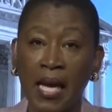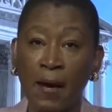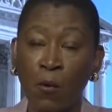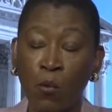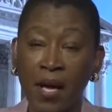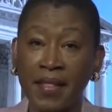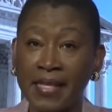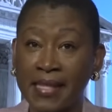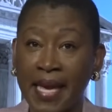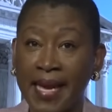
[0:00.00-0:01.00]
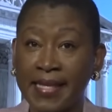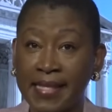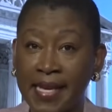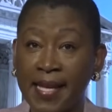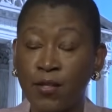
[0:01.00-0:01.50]
What this case
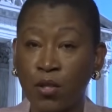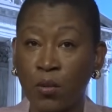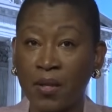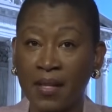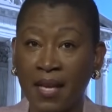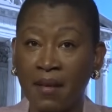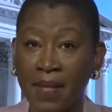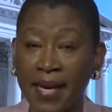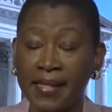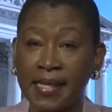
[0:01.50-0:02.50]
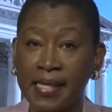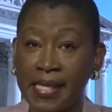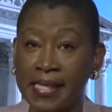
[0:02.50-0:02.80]
does do with telemedicine